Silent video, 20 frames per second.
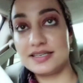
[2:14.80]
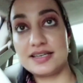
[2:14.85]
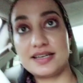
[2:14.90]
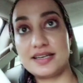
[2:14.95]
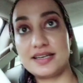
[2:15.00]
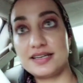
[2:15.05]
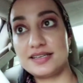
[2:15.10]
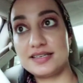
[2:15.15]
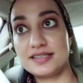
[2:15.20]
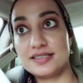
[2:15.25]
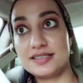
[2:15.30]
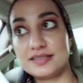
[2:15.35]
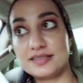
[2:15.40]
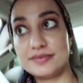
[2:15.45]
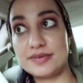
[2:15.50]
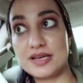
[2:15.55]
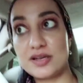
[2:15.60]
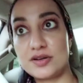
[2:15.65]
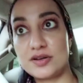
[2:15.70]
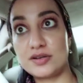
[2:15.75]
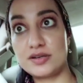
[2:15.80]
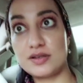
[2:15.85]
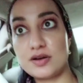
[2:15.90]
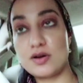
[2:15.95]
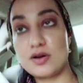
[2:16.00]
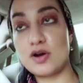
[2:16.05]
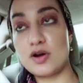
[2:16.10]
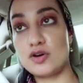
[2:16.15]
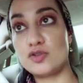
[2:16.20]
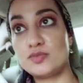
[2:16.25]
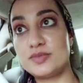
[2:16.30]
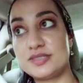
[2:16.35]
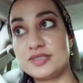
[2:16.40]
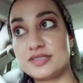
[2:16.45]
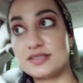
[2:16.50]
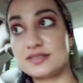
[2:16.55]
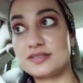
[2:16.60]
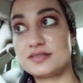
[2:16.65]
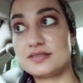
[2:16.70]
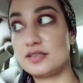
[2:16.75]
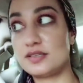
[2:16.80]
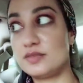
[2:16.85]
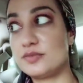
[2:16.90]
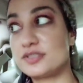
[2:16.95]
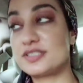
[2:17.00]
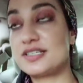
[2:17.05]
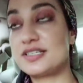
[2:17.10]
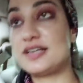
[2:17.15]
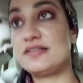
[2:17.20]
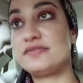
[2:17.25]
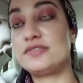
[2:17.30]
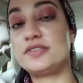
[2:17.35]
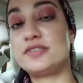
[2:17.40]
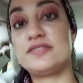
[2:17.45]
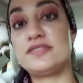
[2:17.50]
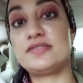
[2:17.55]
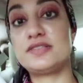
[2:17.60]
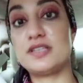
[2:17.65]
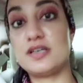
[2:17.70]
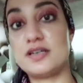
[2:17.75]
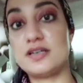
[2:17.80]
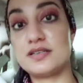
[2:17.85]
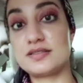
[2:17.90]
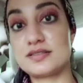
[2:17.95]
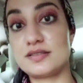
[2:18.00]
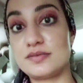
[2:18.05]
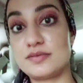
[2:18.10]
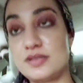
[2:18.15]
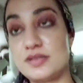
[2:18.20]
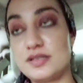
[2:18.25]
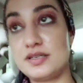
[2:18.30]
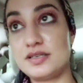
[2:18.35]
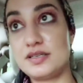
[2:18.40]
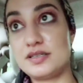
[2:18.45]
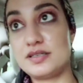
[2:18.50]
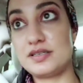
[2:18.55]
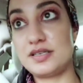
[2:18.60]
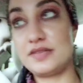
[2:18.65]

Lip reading: And I'm not going to go home. It's almost time for iftar, so I'm going to,